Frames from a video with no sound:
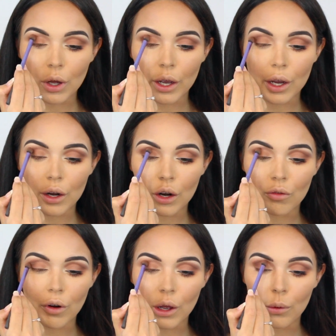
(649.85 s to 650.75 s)

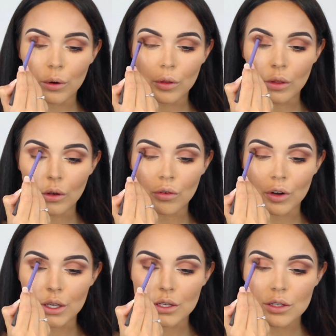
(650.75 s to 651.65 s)
going around the
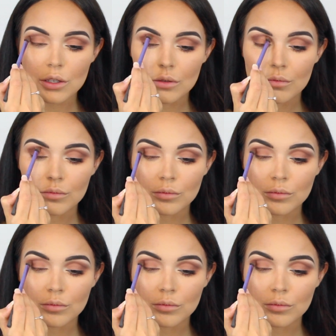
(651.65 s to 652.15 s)
crease.